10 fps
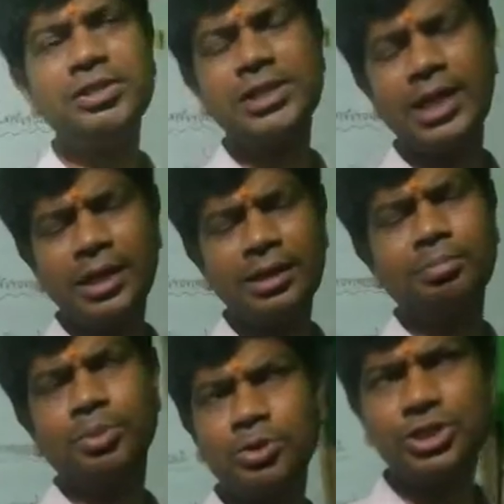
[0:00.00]
shall
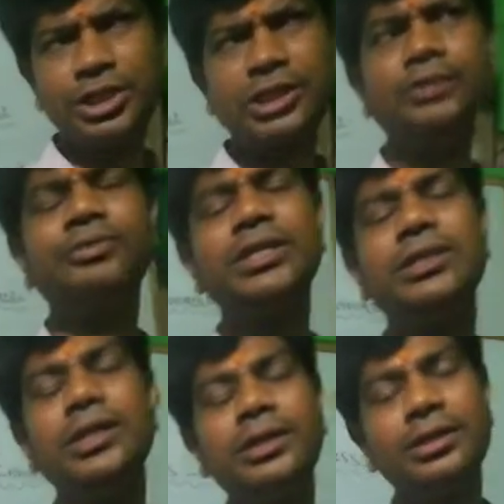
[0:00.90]
proceed with
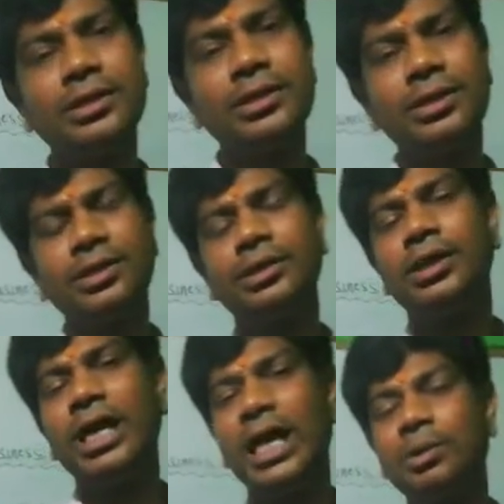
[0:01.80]

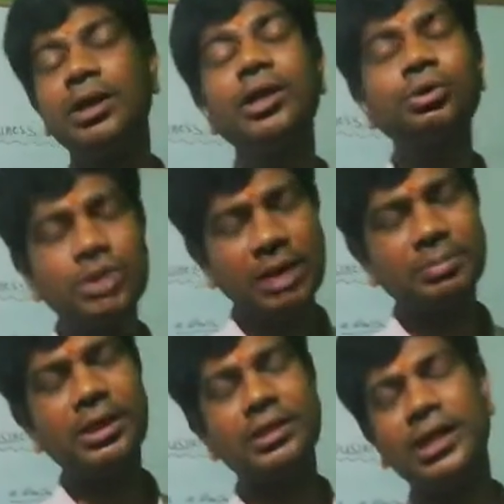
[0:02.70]
our new
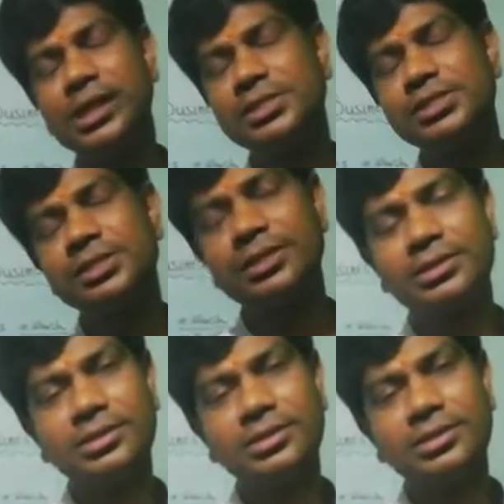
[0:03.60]
chapter, that is